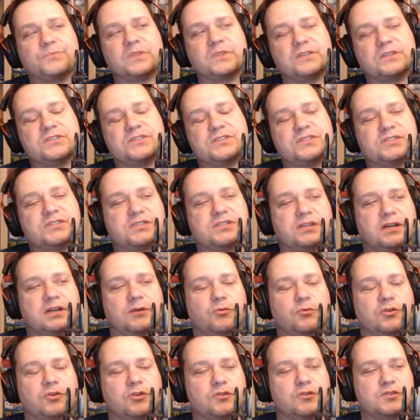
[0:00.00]
This is
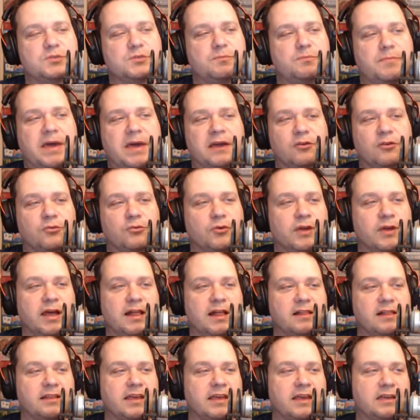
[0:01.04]
one of those battle
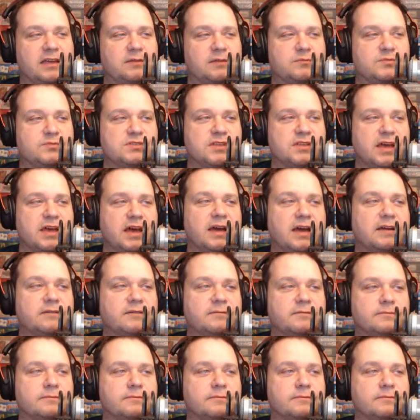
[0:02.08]
royale games that,